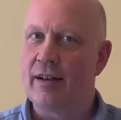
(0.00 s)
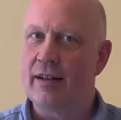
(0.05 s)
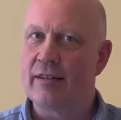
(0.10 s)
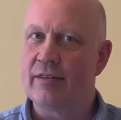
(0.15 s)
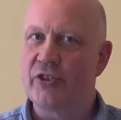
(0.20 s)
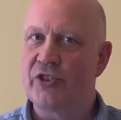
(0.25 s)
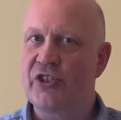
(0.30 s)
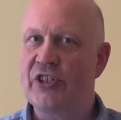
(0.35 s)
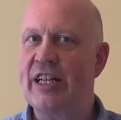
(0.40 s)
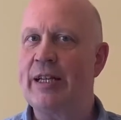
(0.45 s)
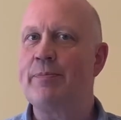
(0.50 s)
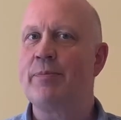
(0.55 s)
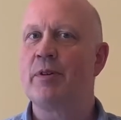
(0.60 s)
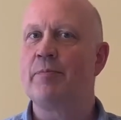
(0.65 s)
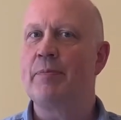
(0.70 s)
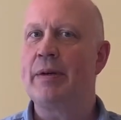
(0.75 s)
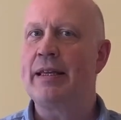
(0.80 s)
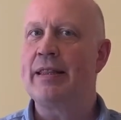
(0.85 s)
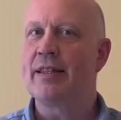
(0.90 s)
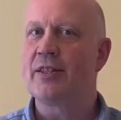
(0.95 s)
Sheep had
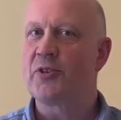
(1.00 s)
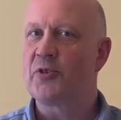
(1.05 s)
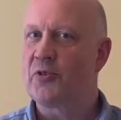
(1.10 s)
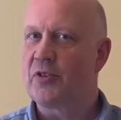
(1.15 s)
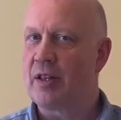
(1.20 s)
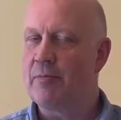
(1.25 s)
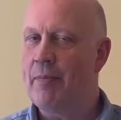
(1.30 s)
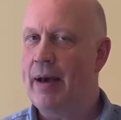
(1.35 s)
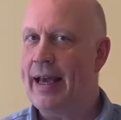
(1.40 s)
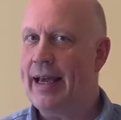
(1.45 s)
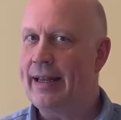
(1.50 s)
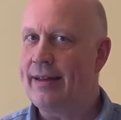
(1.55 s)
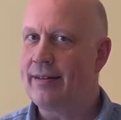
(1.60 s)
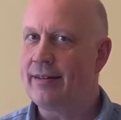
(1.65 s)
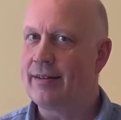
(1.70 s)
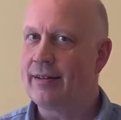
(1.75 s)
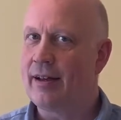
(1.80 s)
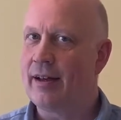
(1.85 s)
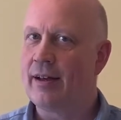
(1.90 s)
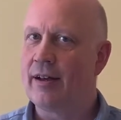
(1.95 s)
been sort of the
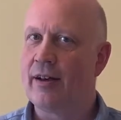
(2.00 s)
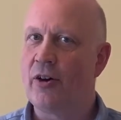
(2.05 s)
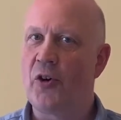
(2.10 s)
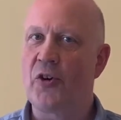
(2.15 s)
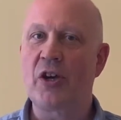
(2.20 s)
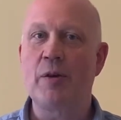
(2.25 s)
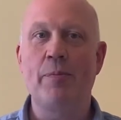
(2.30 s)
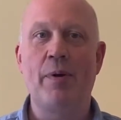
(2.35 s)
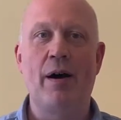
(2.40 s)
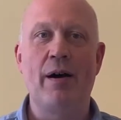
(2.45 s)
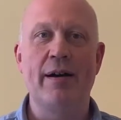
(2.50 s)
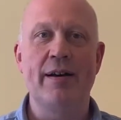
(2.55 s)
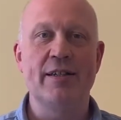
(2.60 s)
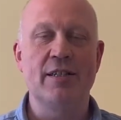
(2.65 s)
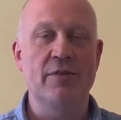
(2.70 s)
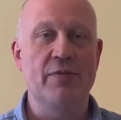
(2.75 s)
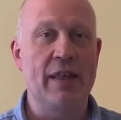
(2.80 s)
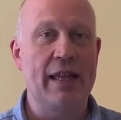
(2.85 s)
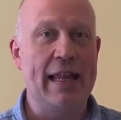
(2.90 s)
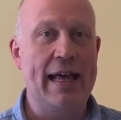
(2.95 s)
main occupiers
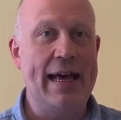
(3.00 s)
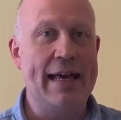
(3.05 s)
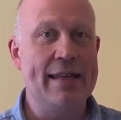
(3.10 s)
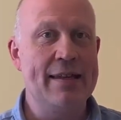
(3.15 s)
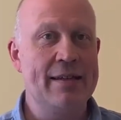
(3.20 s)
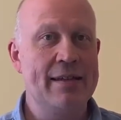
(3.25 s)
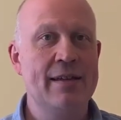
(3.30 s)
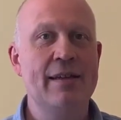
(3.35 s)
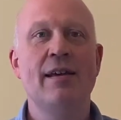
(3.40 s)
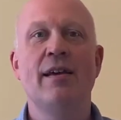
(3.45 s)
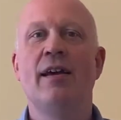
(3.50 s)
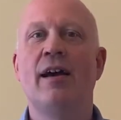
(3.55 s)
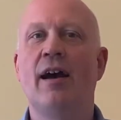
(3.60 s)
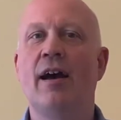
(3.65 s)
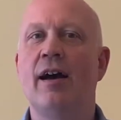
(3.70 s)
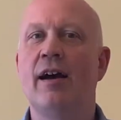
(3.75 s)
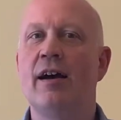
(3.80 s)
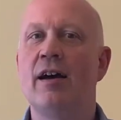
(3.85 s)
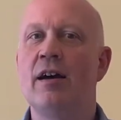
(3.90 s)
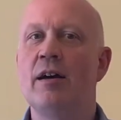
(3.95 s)
of the land,
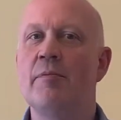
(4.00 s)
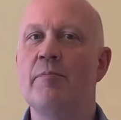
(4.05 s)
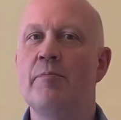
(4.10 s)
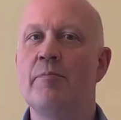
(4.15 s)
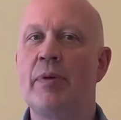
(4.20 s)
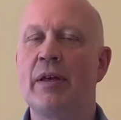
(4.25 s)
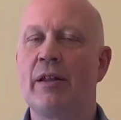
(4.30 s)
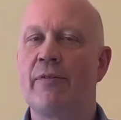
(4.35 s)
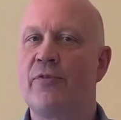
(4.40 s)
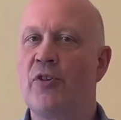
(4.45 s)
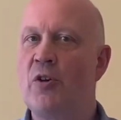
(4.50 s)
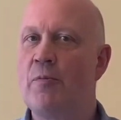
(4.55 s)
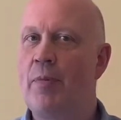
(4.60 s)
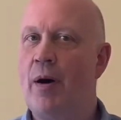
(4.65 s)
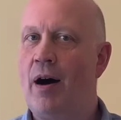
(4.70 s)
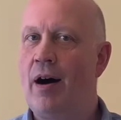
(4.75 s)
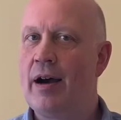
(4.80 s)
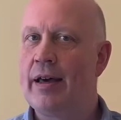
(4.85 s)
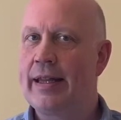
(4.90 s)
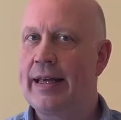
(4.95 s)
but a few
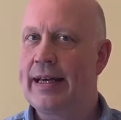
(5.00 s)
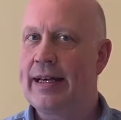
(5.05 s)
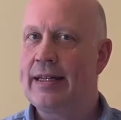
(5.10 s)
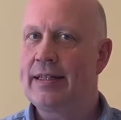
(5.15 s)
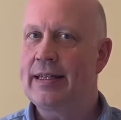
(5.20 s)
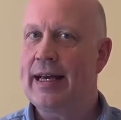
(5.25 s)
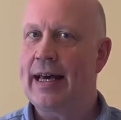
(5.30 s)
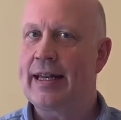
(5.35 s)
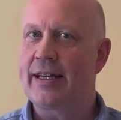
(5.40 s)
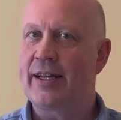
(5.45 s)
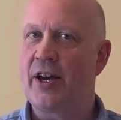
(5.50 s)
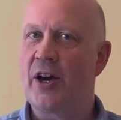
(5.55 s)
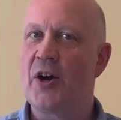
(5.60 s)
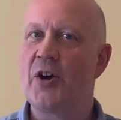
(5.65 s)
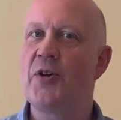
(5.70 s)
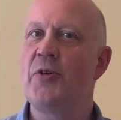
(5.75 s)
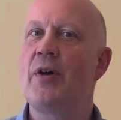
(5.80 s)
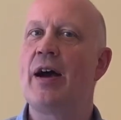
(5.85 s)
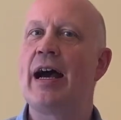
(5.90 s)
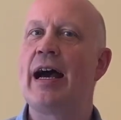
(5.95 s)
pioneers had a
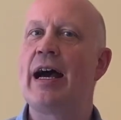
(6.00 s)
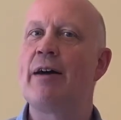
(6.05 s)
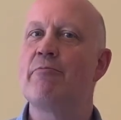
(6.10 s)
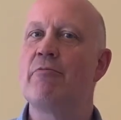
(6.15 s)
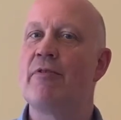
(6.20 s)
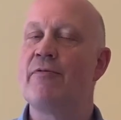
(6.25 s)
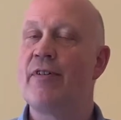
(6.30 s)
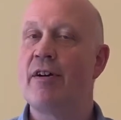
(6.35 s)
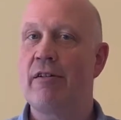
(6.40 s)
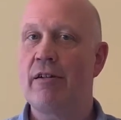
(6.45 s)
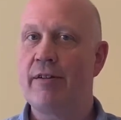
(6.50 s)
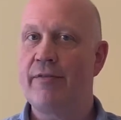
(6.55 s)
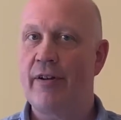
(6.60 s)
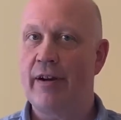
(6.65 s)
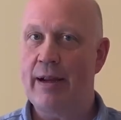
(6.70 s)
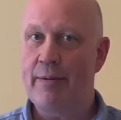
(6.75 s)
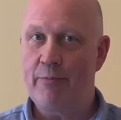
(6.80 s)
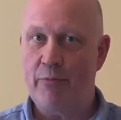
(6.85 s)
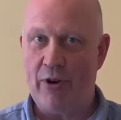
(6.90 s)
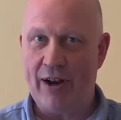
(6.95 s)
go and were very,
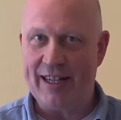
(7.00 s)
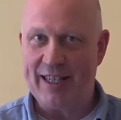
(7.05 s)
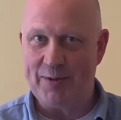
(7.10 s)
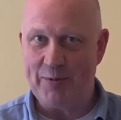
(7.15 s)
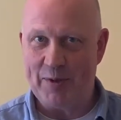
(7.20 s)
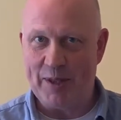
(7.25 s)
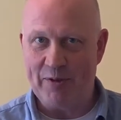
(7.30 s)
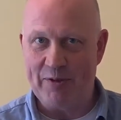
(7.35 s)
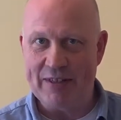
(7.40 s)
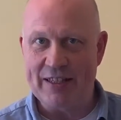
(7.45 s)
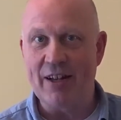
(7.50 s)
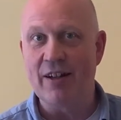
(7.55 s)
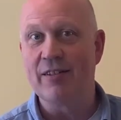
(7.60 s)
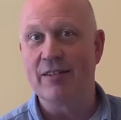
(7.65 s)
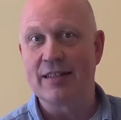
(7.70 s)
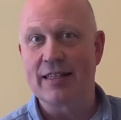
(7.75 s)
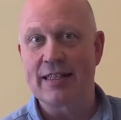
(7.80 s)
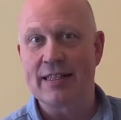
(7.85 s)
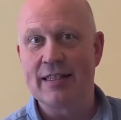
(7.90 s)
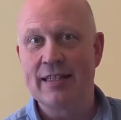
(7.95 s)
very impressed with the
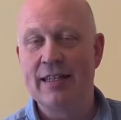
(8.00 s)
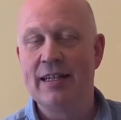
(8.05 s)
results.